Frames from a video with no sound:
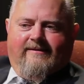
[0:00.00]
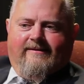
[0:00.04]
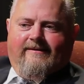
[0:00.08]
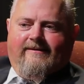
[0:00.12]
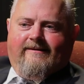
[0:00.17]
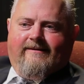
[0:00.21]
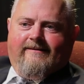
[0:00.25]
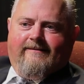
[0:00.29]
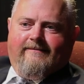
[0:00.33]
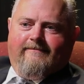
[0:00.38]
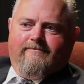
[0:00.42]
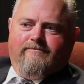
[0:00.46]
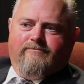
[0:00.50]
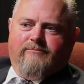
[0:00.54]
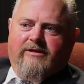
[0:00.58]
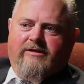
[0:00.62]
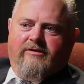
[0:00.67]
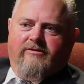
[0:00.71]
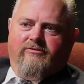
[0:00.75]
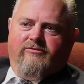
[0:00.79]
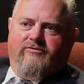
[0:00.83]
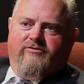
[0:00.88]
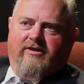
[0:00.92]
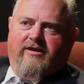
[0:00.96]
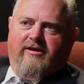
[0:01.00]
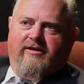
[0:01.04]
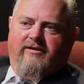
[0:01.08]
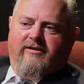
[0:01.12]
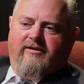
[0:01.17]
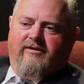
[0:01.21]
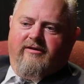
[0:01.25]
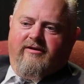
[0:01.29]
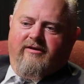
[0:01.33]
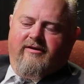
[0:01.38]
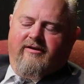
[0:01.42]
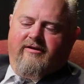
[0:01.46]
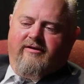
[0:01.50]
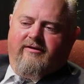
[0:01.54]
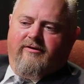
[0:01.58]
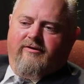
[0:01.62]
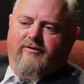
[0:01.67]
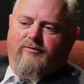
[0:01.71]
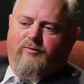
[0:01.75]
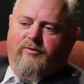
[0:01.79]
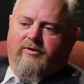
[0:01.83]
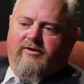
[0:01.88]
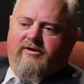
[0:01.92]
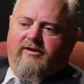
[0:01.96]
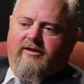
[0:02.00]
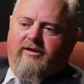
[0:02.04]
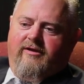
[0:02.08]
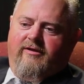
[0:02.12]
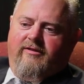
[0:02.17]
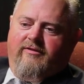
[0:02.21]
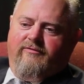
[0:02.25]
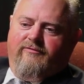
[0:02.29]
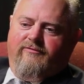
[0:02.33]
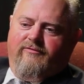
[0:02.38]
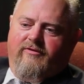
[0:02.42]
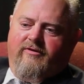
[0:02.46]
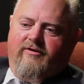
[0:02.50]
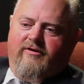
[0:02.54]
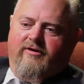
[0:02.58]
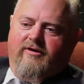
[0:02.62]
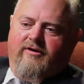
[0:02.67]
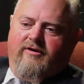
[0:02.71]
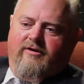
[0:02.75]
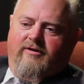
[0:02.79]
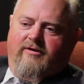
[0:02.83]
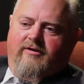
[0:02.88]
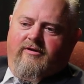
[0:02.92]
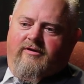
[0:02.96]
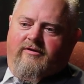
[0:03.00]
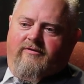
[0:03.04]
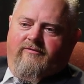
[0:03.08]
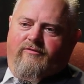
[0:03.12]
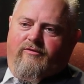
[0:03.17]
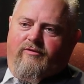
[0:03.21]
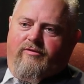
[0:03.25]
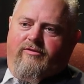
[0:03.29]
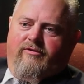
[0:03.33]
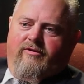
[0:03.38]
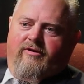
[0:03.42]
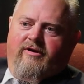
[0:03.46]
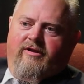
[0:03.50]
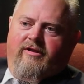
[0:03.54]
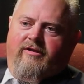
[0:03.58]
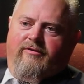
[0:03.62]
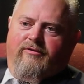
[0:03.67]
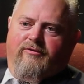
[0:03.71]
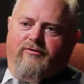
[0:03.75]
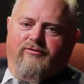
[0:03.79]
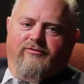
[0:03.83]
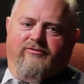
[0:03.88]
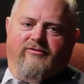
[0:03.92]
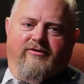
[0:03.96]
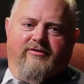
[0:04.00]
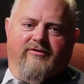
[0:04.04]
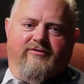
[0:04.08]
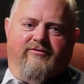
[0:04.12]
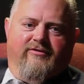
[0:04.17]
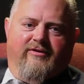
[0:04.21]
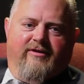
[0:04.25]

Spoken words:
And Sandy and I worked together for 30 of those years